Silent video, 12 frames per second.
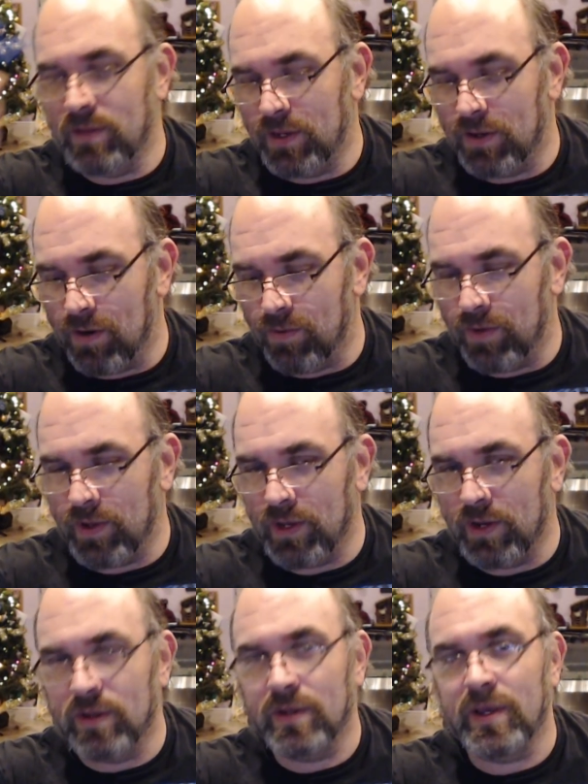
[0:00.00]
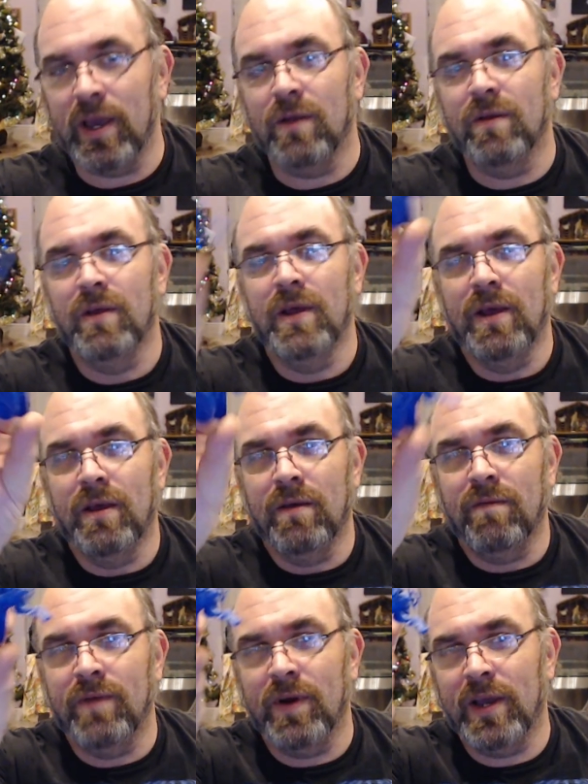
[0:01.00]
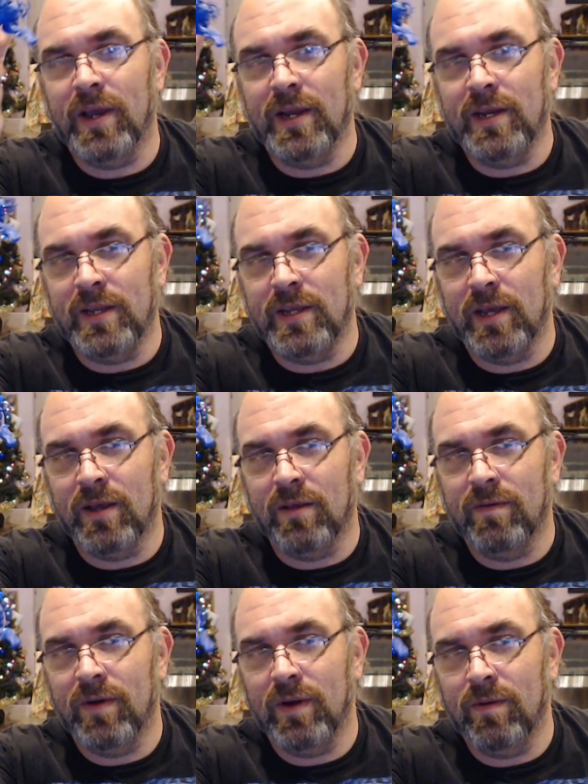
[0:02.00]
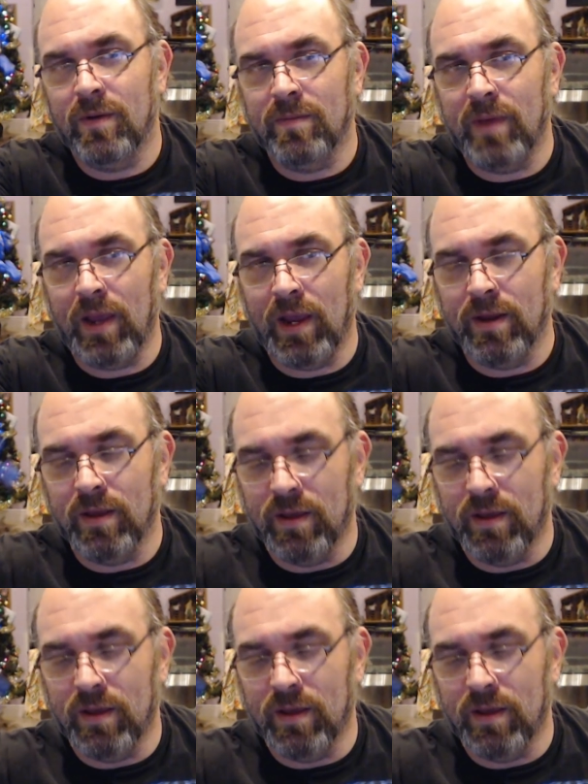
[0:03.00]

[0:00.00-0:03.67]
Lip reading: These are really good scale, very high detail, very well made,